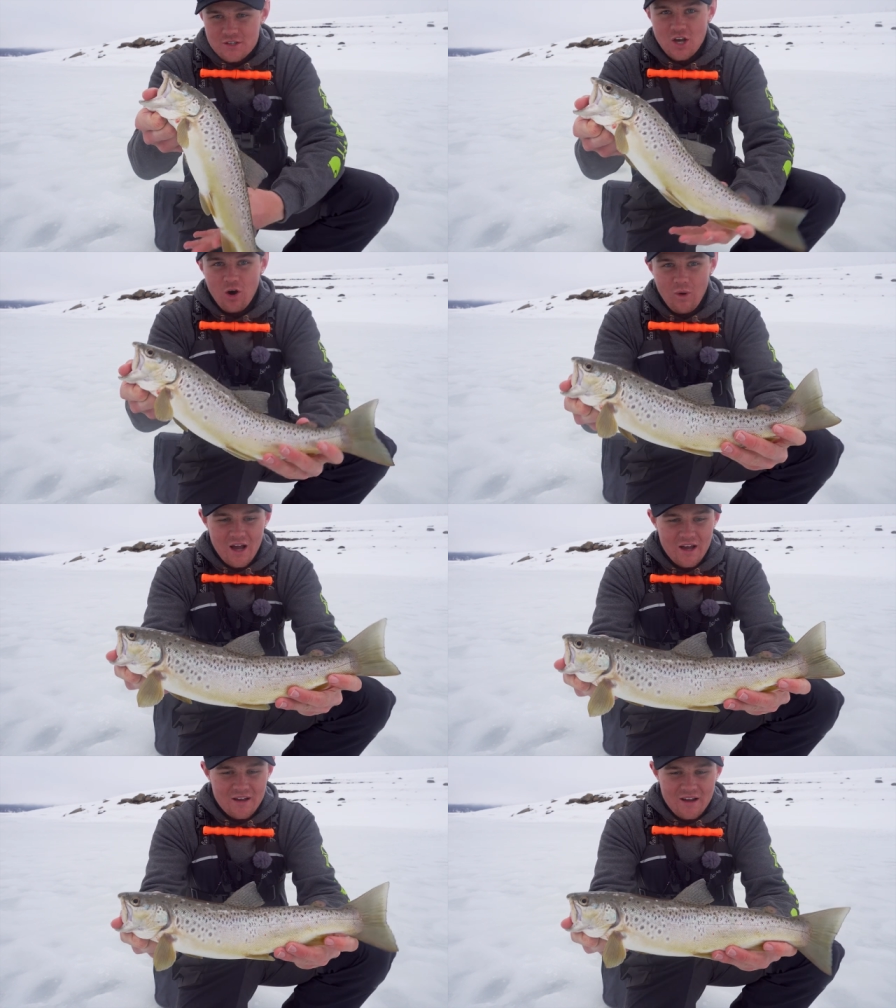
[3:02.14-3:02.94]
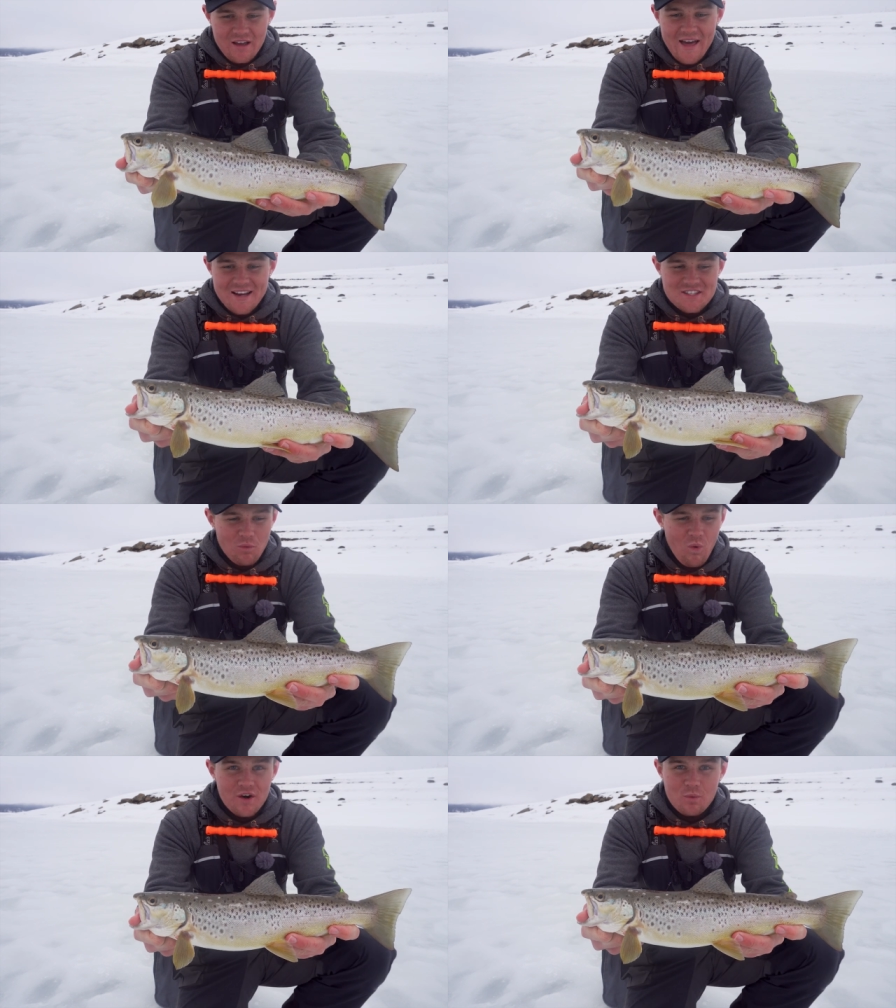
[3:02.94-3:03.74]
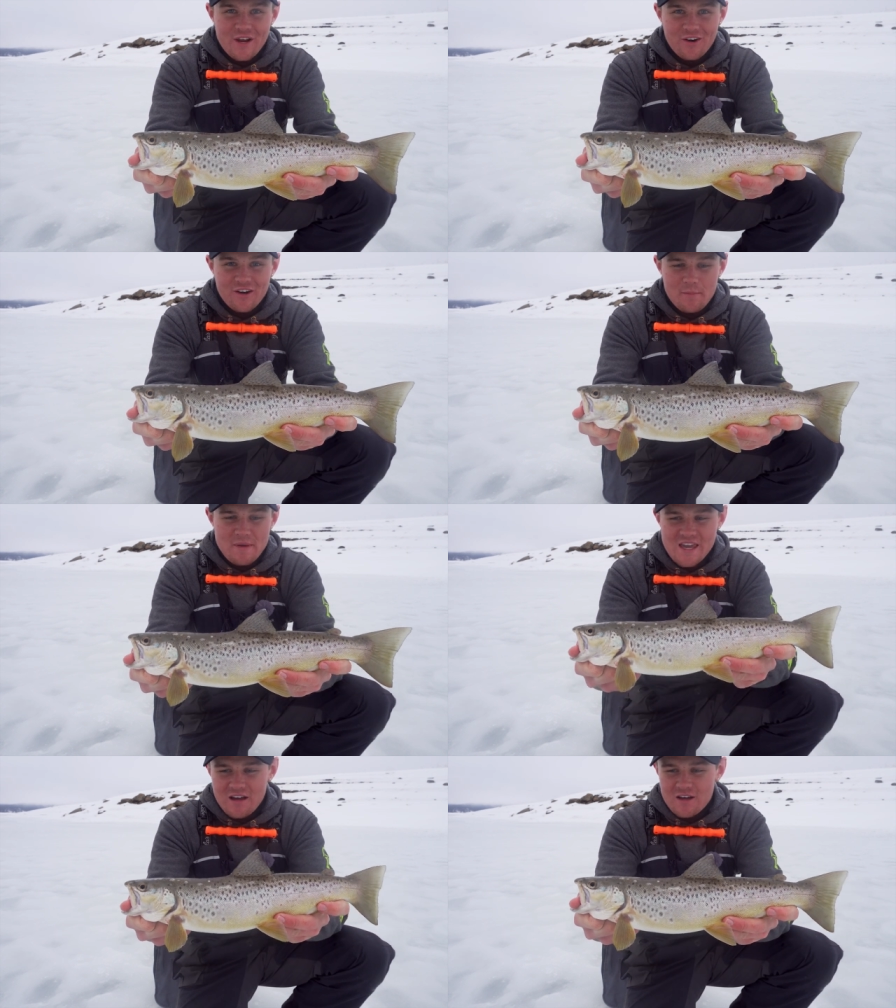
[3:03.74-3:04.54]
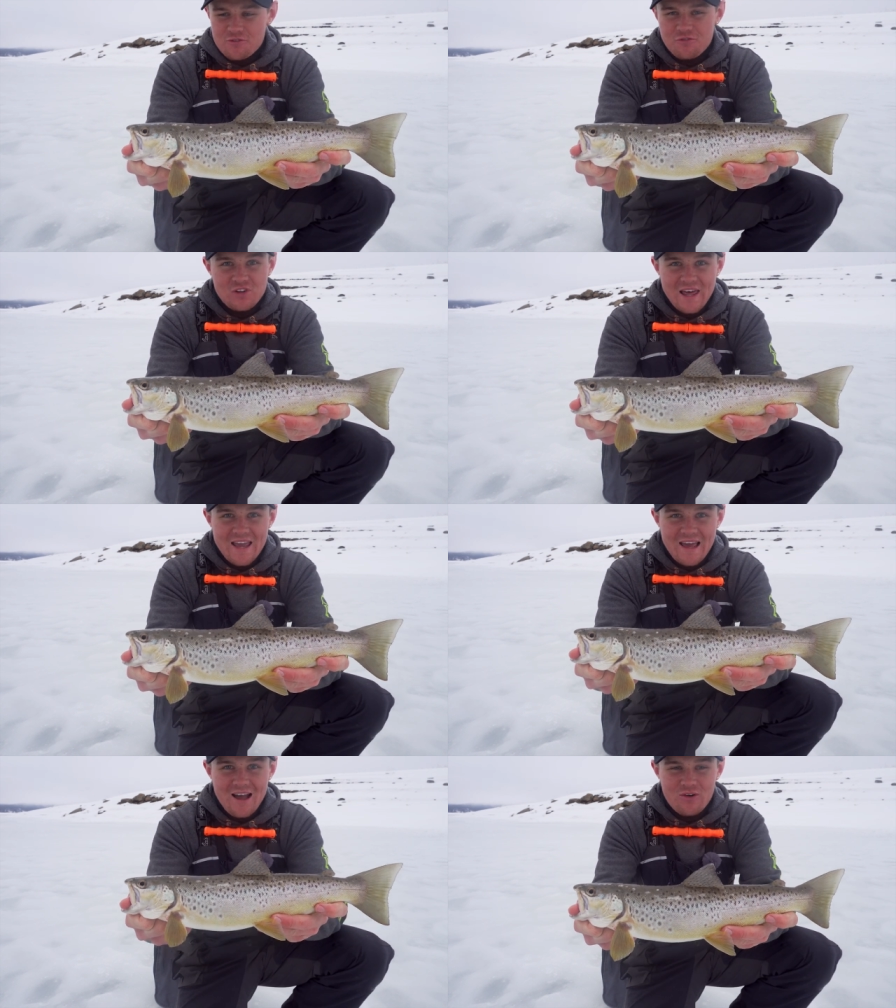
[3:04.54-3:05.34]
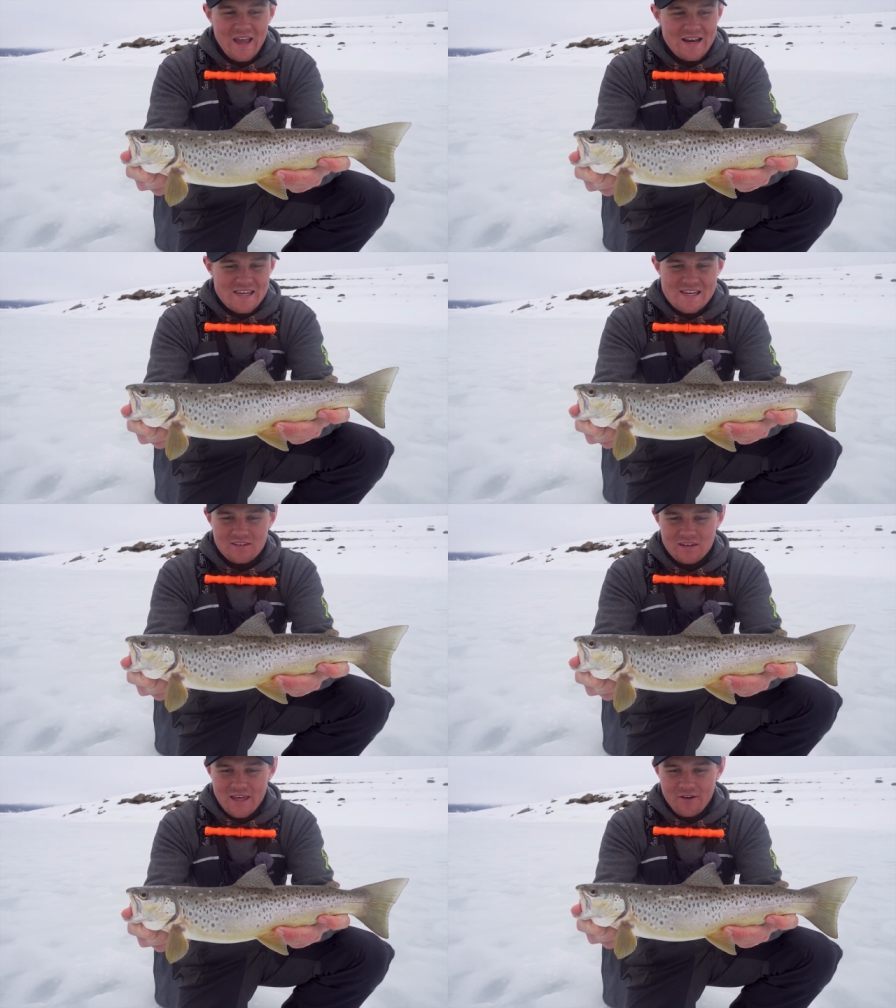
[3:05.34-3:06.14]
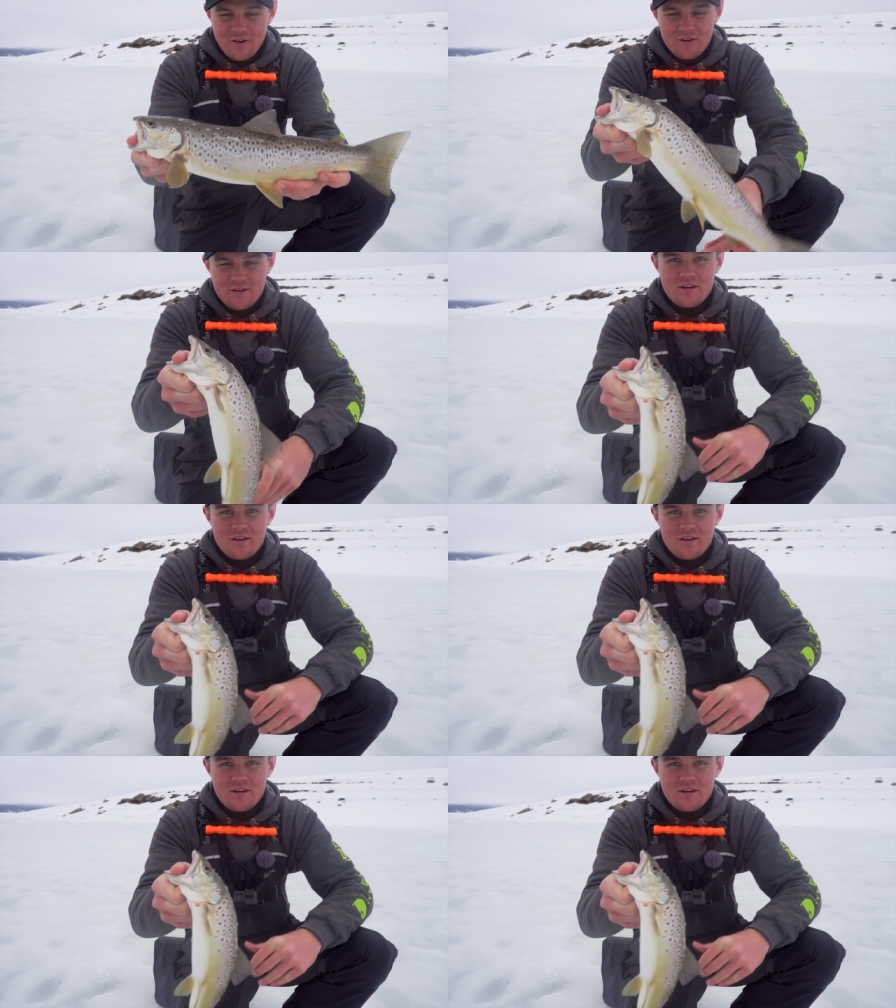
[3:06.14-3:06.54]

So uh, that is the one we are gonna be flaying out and eating later.